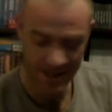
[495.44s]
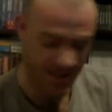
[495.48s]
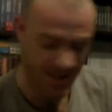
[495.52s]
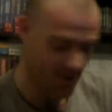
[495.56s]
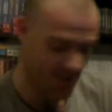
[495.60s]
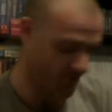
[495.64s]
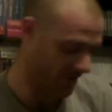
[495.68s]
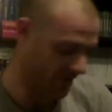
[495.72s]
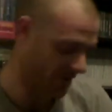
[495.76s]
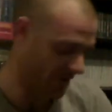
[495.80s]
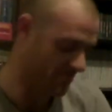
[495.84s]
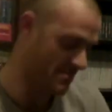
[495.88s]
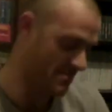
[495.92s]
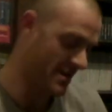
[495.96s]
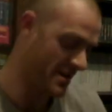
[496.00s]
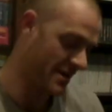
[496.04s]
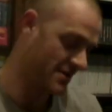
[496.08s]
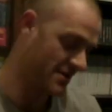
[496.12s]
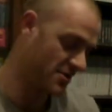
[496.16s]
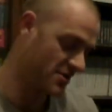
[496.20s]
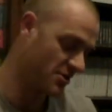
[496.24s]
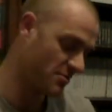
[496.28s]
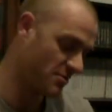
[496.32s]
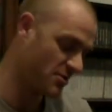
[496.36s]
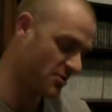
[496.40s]
last thing I
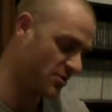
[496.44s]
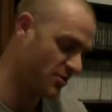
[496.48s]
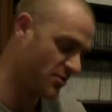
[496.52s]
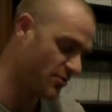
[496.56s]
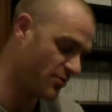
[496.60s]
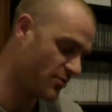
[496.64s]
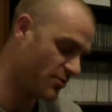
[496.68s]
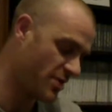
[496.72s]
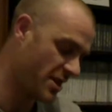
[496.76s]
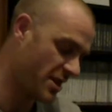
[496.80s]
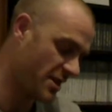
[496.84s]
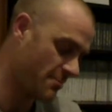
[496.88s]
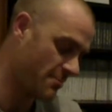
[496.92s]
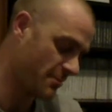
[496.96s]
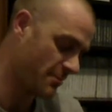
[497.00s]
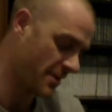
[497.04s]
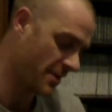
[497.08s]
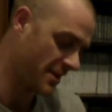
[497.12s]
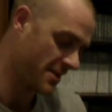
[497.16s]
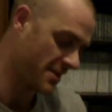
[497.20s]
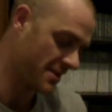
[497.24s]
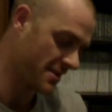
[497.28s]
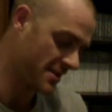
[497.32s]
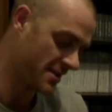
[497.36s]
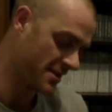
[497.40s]
picked up, which I was really
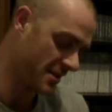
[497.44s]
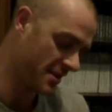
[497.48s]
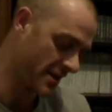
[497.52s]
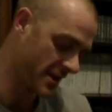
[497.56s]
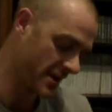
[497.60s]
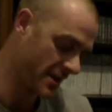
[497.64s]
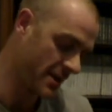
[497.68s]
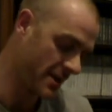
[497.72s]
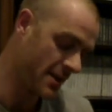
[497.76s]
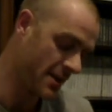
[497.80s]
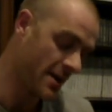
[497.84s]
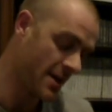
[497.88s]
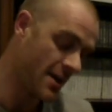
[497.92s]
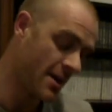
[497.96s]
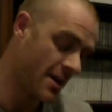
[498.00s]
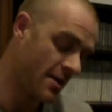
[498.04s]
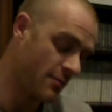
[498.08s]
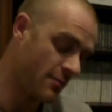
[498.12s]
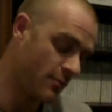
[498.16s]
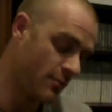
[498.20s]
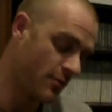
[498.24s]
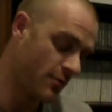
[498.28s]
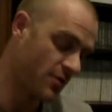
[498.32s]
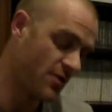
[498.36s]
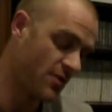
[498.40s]
pleased to see,
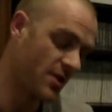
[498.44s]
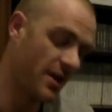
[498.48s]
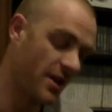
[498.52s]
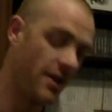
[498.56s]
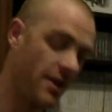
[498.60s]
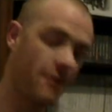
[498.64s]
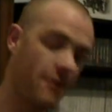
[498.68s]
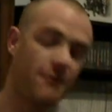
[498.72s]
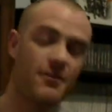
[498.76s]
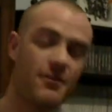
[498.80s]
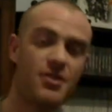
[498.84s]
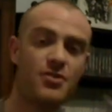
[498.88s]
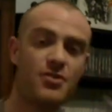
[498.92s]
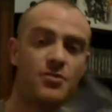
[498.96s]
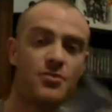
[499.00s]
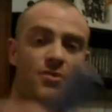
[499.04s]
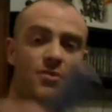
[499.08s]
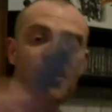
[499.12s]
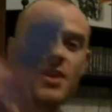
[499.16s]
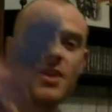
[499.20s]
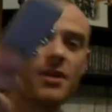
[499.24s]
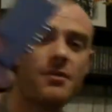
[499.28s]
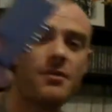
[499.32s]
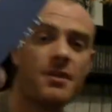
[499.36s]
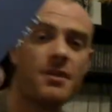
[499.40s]
was an official
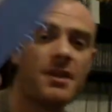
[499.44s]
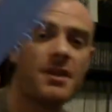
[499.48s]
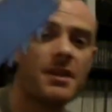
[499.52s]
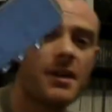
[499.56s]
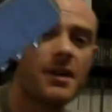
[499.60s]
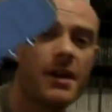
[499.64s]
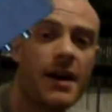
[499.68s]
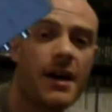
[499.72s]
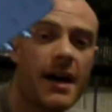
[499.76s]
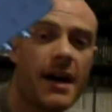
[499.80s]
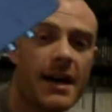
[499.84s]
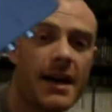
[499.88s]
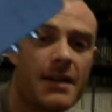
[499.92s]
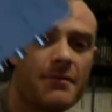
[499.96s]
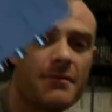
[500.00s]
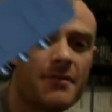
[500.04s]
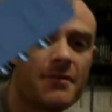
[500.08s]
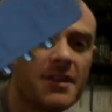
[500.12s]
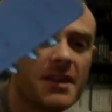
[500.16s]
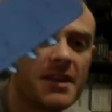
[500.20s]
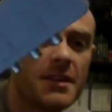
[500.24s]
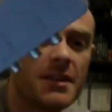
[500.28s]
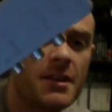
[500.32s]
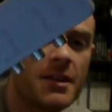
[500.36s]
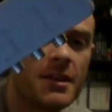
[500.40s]
Sony
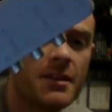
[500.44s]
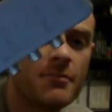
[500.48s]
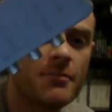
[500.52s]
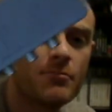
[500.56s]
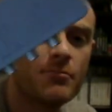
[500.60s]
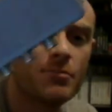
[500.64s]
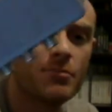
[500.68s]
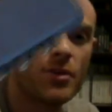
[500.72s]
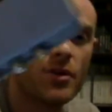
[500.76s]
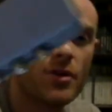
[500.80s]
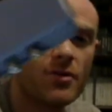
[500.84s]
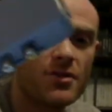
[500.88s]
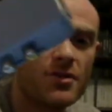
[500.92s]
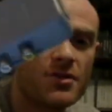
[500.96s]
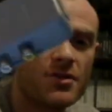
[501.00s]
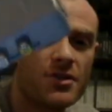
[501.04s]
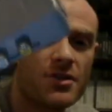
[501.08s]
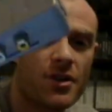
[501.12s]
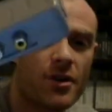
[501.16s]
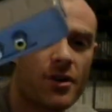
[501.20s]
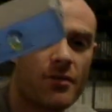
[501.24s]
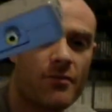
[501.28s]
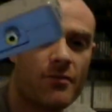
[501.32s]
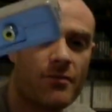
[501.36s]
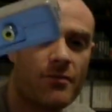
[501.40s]
AV box
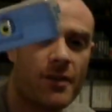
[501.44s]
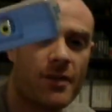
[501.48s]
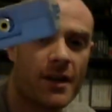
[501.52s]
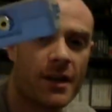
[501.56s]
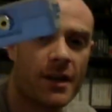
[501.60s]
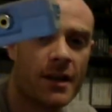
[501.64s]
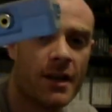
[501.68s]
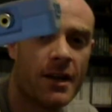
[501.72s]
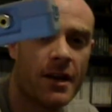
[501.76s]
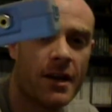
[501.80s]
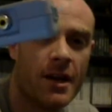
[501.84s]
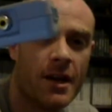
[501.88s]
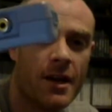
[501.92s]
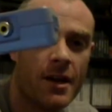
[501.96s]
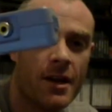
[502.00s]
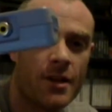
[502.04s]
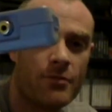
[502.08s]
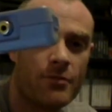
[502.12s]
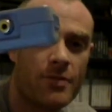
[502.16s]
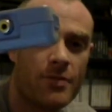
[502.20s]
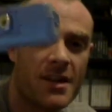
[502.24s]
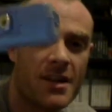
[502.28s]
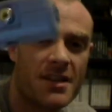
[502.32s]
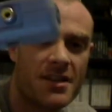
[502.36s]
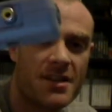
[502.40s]
type thing. The
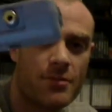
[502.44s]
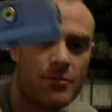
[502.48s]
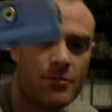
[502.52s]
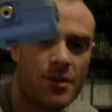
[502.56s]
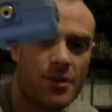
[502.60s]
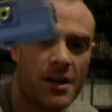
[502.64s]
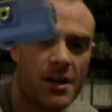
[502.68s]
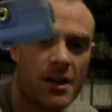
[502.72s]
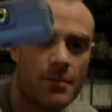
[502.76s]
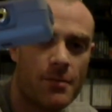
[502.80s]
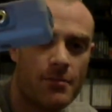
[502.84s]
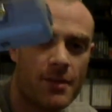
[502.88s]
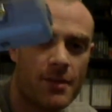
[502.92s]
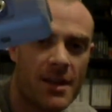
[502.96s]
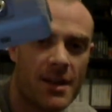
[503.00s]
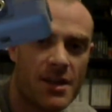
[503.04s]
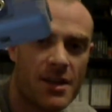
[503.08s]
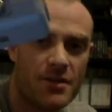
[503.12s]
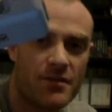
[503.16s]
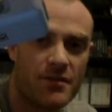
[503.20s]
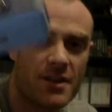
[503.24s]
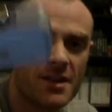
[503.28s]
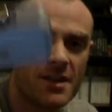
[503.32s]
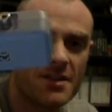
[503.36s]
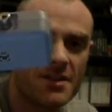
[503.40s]
reason I'm really
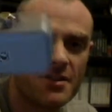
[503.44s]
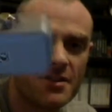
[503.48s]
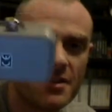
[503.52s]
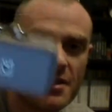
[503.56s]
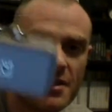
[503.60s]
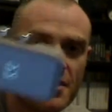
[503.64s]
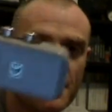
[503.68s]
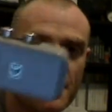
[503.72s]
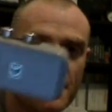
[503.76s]
pleased with it is because it's